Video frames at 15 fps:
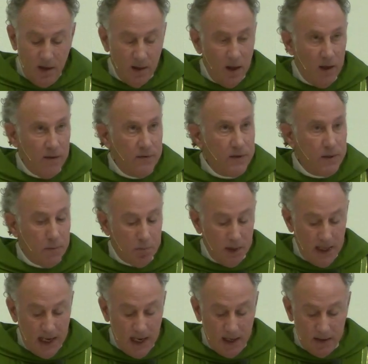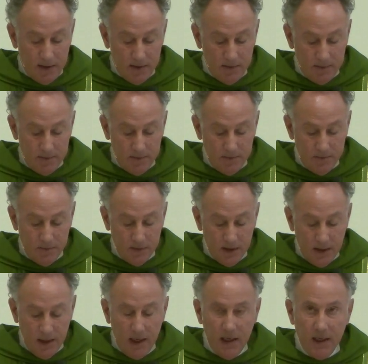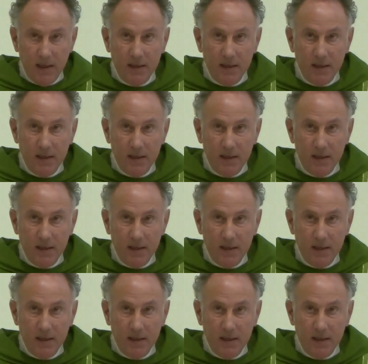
loves the plan. And